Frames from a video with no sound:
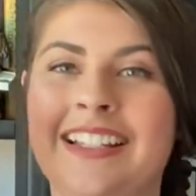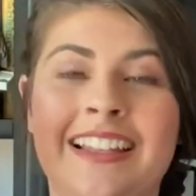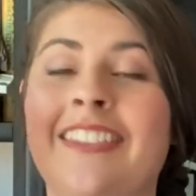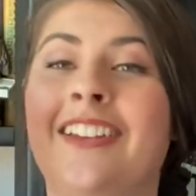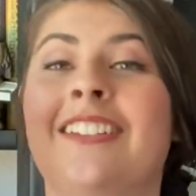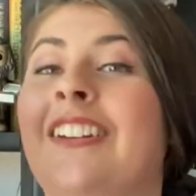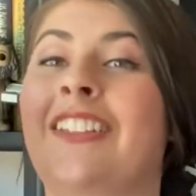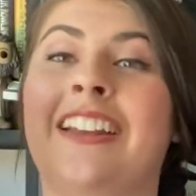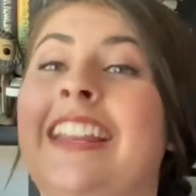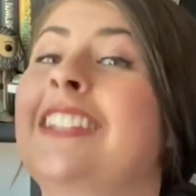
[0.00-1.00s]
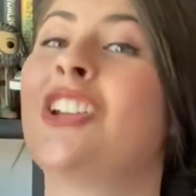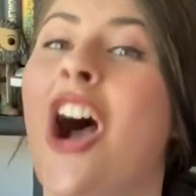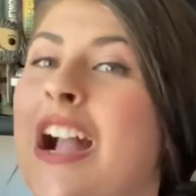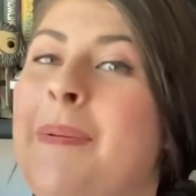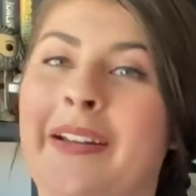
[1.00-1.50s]
they're gonna need to
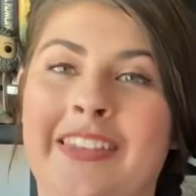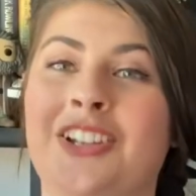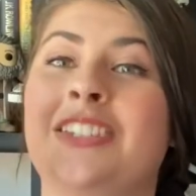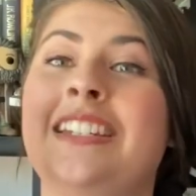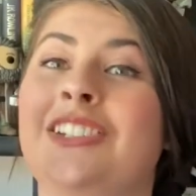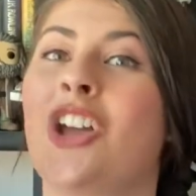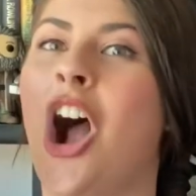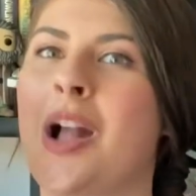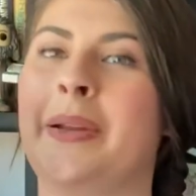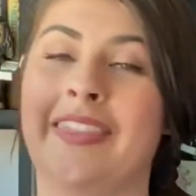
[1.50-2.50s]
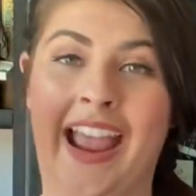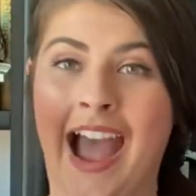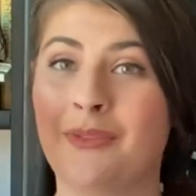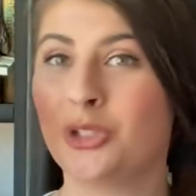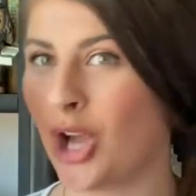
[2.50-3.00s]
talk about it. They just need to talk about it. They
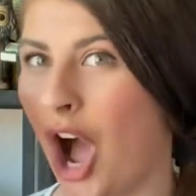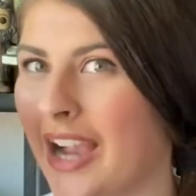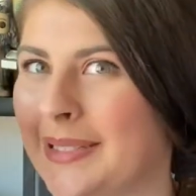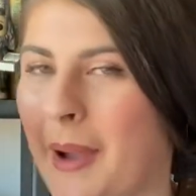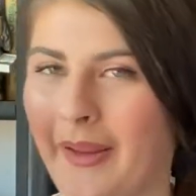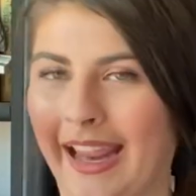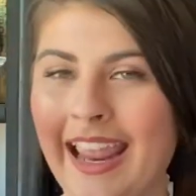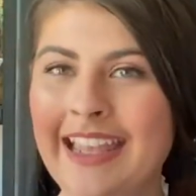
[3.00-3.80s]
haven't talked about it.